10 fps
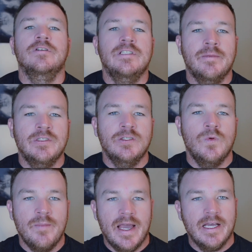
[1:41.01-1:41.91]
assumptions we
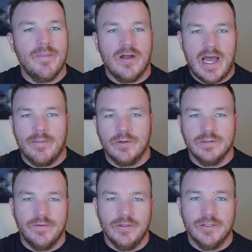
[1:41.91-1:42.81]
make about Apple's
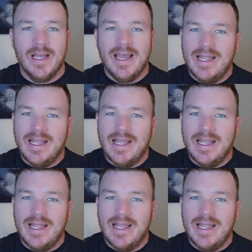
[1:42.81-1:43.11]
future